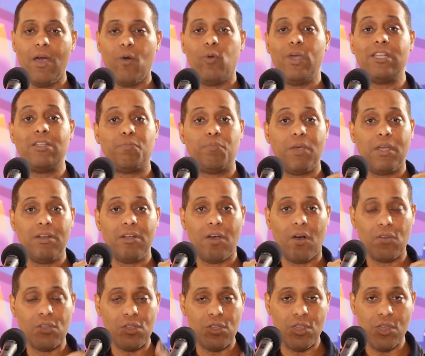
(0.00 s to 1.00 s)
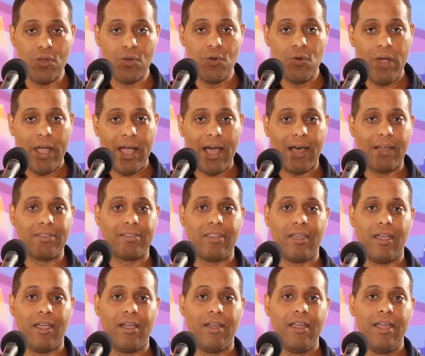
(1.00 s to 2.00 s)
We depend on you out
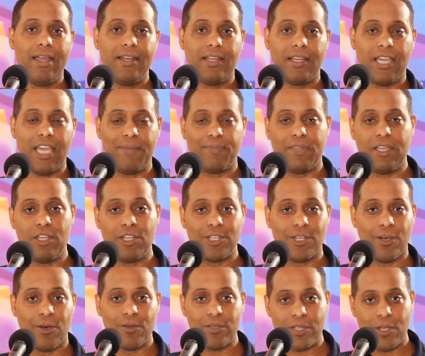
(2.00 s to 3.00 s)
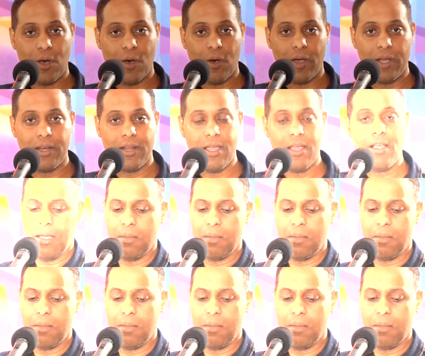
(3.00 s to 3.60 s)
there to keep these shows going.